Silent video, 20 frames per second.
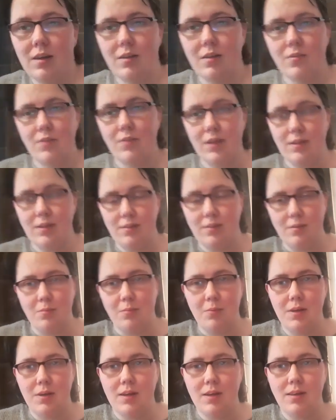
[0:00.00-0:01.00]
and red
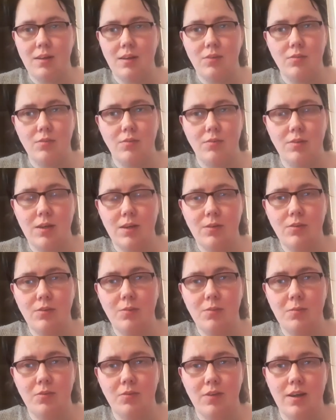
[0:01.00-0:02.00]
somewhere, and that'll subscribe you
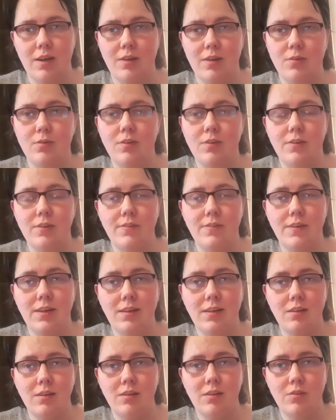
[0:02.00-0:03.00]
to my channel. It's free,
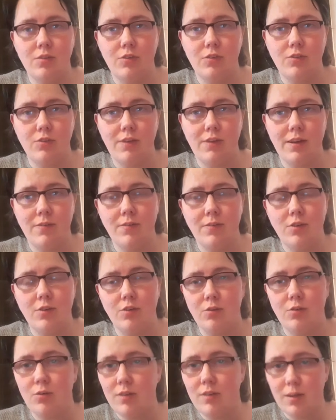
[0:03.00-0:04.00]
it doesn't cost you anything,
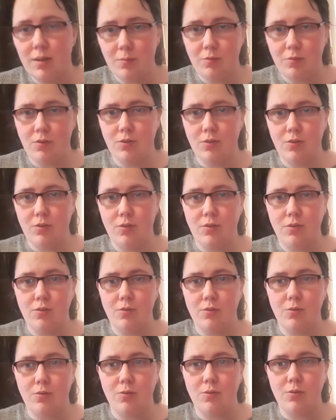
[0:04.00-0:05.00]
it's totally up to you.
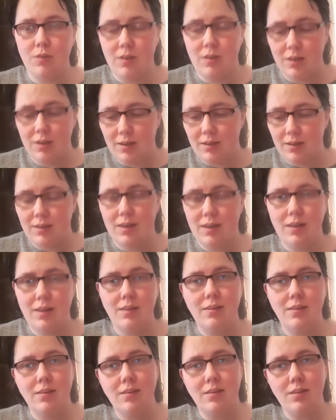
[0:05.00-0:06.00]
So yeah,
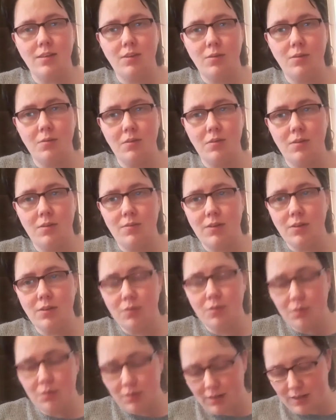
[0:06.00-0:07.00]
let's continue with the
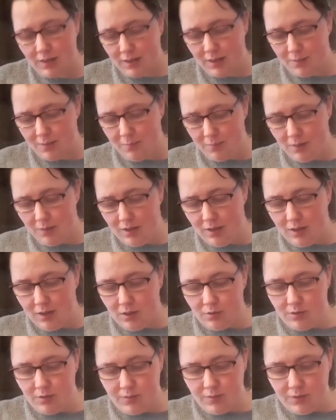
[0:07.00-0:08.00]
video.
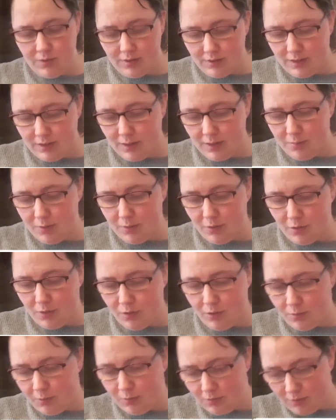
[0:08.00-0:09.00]
But the first item I
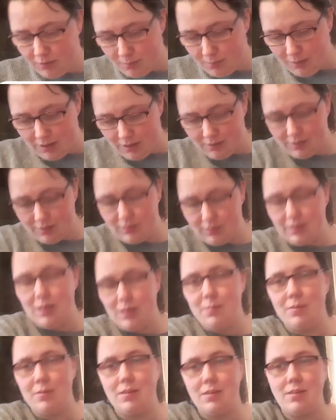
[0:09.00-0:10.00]
got was some masking
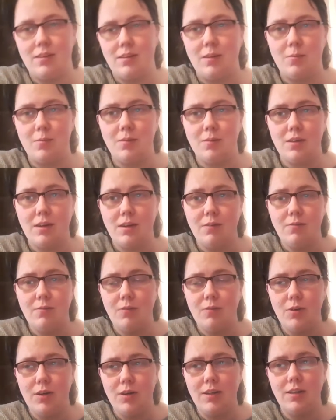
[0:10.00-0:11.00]
tape, as I said I was going in
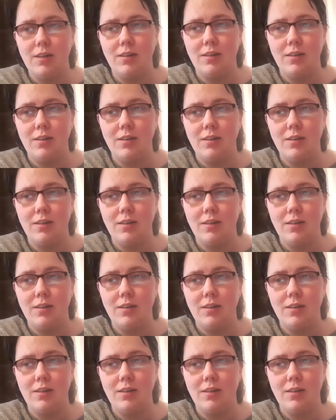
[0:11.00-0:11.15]
for.